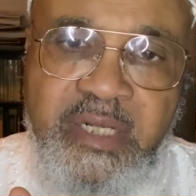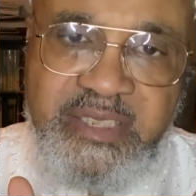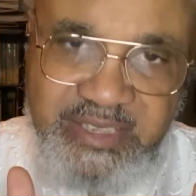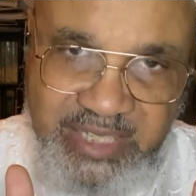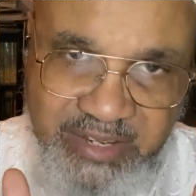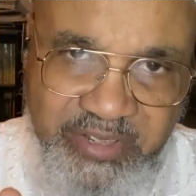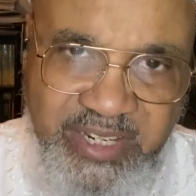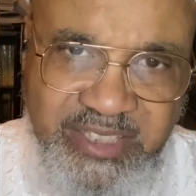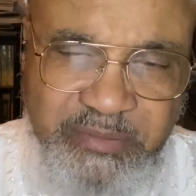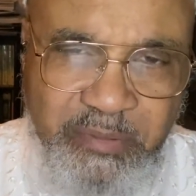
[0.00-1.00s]
It's have
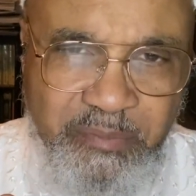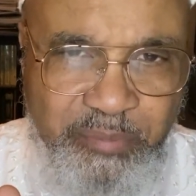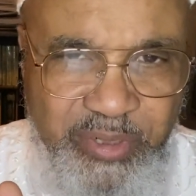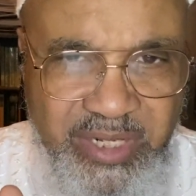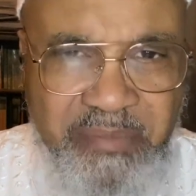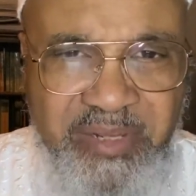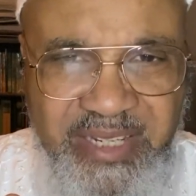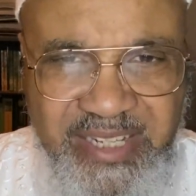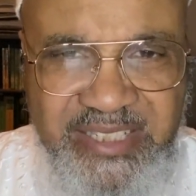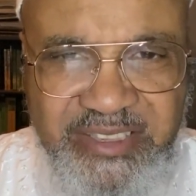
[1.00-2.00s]
English, predominantly
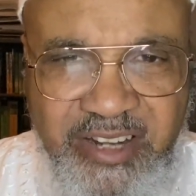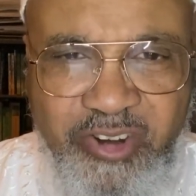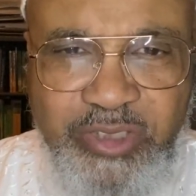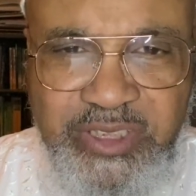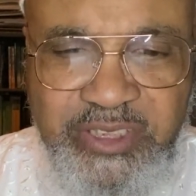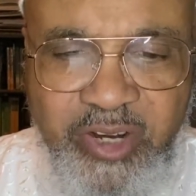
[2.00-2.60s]
English audience,